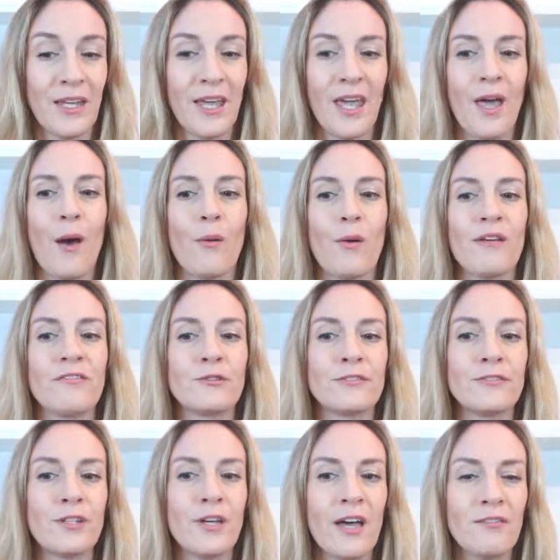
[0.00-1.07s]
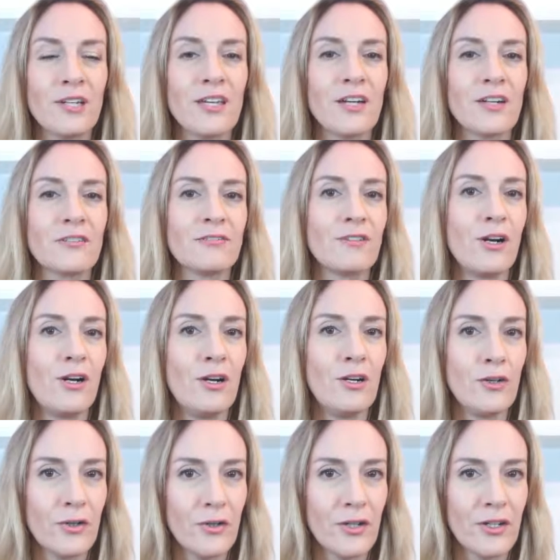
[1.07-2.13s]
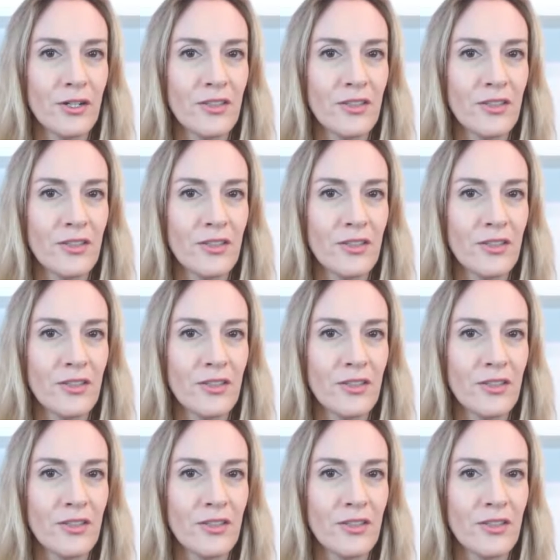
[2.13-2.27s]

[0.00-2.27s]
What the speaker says: However, if you have a careful look,